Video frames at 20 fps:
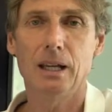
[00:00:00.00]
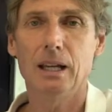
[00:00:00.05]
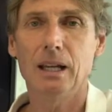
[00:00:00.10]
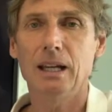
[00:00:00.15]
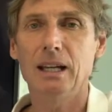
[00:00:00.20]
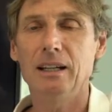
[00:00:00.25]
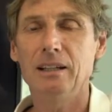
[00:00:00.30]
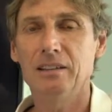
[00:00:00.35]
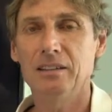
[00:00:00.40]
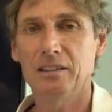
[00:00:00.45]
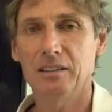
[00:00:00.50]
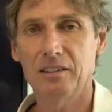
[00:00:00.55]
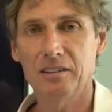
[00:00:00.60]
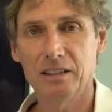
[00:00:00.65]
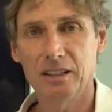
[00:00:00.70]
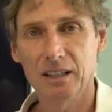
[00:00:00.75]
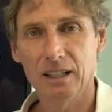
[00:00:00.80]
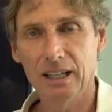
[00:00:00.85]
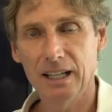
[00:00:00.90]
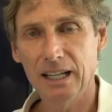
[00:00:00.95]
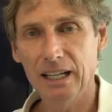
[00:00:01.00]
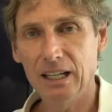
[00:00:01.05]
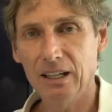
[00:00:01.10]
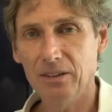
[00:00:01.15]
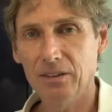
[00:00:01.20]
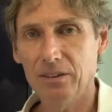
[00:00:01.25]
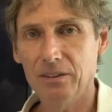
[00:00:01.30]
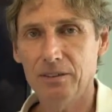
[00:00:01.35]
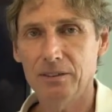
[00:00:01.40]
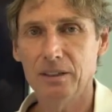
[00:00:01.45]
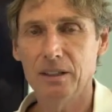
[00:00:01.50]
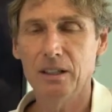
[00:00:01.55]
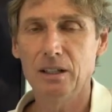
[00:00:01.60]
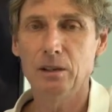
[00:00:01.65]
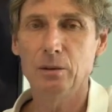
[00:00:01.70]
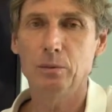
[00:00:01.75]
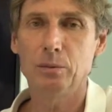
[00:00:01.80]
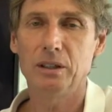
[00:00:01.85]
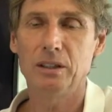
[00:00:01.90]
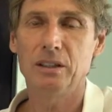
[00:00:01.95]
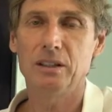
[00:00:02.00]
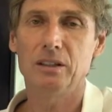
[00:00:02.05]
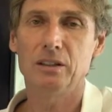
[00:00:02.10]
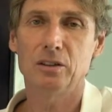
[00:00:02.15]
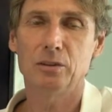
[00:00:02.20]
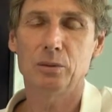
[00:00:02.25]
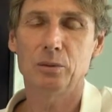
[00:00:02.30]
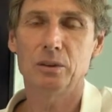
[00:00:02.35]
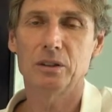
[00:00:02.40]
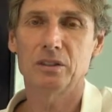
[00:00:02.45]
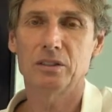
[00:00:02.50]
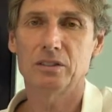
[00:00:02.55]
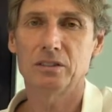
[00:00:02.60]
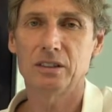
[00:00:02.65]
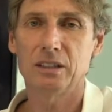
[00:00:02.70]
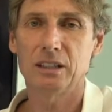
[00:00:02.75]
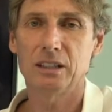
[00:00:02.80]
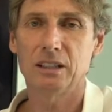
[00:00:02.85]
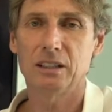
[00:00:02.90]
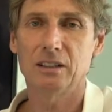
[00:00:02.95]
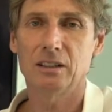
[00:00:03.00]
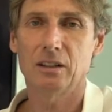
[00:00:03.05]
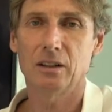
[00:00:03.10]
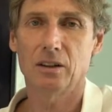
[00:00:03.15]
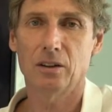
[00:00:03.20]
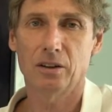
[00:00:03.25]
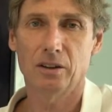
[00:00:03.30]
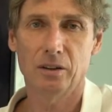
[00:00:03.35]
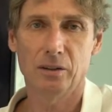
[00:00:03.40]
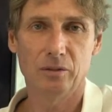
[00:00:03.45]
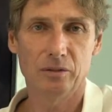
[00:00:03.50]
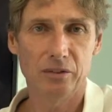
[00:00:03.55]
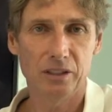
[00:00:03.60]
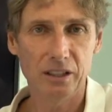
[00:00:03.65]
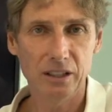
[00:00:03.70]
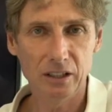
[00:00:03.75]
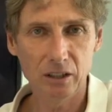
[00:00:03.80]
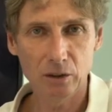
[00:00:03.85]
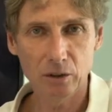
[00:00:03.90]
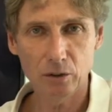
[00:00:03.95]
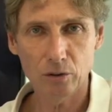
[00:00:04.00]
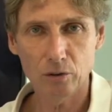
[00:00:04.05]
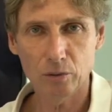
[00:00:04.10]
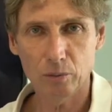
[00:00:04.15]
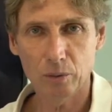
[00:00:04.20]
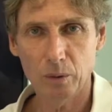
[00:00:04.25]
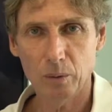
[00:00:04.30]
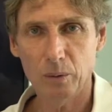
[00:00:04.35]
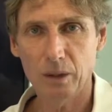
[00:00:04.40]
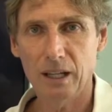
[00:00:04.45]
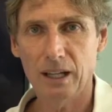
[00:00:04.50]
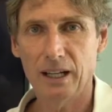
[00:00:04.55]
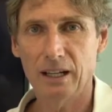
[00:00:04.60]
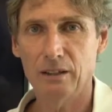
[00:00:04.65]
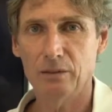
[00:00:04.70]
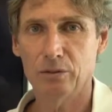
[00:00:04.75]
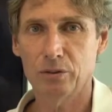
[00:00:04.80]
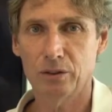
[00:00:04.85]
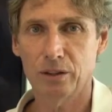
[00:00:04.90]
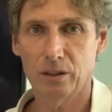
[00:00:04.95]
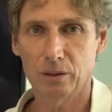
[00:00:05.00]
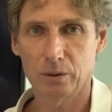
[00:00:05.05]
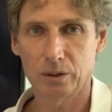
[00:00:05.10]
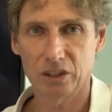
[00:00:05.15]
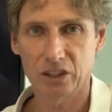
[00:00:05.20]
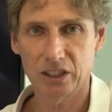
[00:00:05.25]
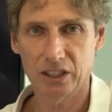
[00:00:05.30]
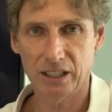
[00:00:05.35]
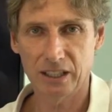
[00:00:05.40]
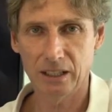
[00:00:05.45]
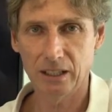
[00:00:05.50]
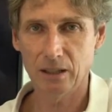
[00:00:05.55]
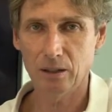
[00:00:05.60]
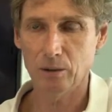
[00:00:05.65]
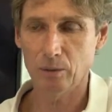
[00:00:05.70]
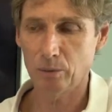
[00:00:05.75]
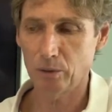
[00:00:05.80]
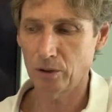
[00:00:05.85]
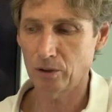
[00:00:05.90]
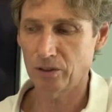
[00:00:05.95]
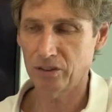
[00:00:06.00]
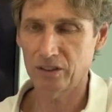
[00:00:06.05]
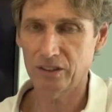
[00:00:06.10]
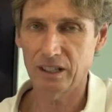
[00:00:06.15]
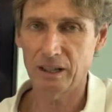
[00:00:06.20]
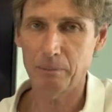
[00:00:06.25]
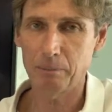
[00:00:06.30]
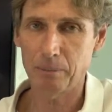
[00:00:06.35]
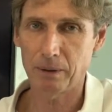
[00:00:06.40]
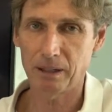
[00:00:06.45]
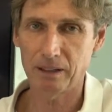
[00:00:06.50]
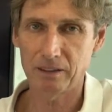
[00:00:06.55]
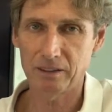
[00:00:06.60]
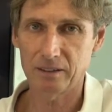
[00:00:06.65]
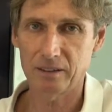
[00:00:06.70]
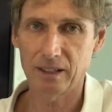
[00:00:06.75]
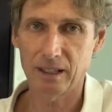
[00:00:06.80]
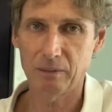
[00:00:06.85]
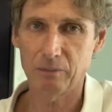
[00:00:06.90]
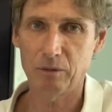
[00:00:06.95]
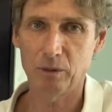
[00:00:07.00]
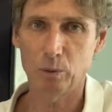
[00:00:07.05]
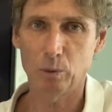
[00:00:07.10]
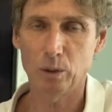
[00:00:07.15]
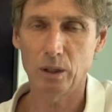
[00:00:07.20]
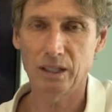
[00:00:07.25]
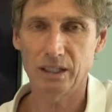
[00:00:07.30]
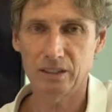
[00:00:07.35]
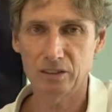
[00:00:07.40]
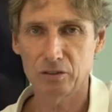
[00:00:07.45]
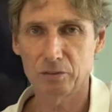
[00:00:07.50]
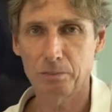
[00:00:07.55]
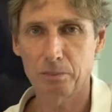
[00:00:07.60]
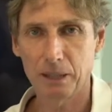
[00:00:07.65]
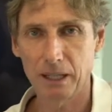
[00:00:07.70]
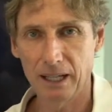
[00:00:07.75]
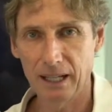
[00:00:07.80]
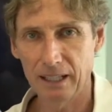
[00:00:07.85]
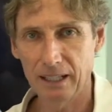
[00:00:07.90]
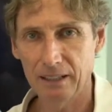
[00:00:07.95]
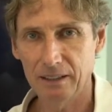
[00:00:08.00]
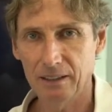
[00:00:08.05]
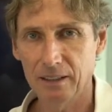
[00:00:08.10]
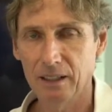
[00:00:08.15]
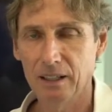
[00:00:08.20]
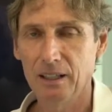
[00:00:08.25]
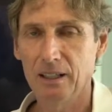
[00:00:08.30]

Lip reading: It's a thin layer. You will see it on the videos we will have on our channel, where step by step we will explain